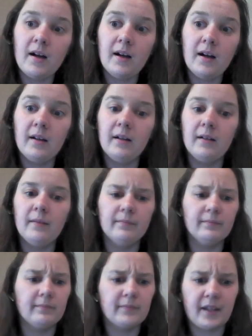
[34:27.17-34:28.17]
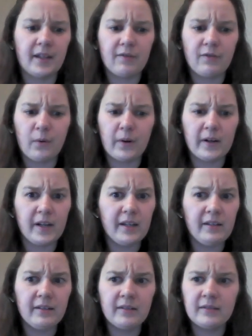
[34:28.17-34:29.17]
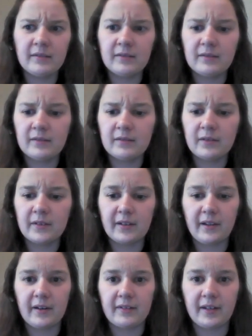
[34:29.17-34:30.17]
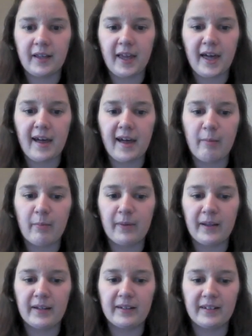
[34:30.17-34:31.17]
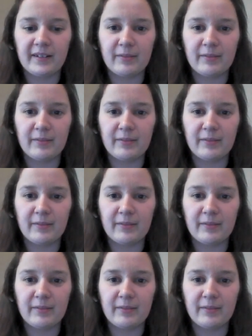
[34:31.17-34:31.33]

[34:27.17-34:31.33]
Like 40? Or there's a cap, and it's